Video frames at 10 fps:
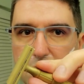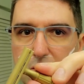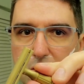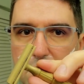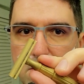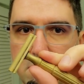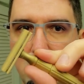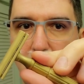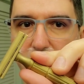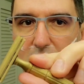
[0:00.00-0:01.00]
the
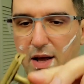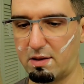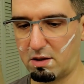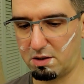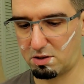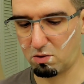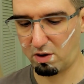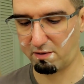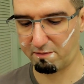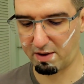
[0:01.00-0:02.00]
Overlander is
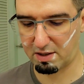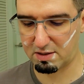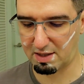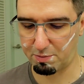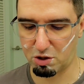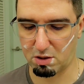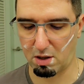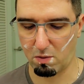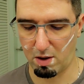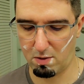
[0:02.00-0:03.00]
doing
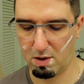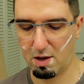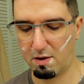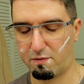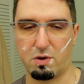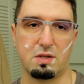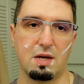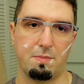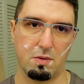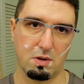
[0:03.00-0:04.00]
exceptionally well. For
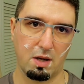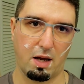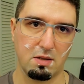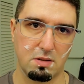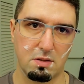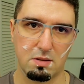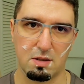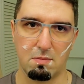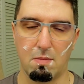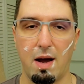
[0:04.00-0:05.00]
example, the
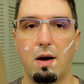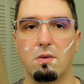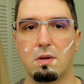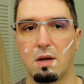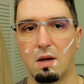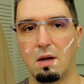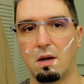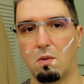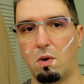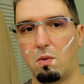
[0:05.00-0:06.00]
Hanson Mild
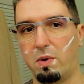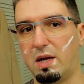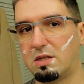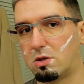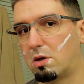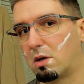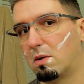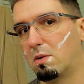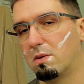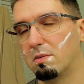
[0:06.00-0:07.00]
will really
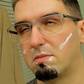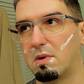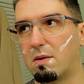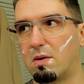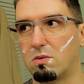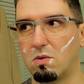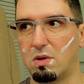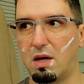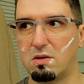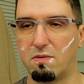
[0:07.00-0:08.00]
struggle on around 2
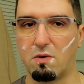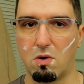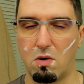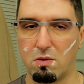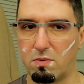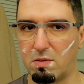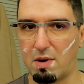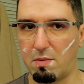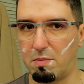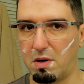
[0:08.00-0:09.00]
days of growth. With
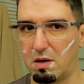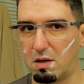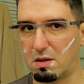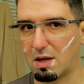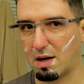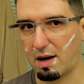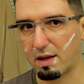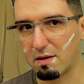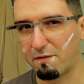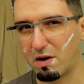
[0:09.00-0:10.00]
my beard, it's kind of
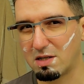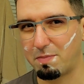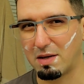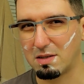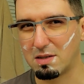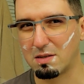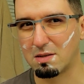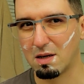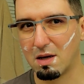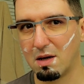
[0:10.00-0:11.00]
like the first pass
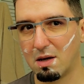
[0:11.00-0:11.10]
is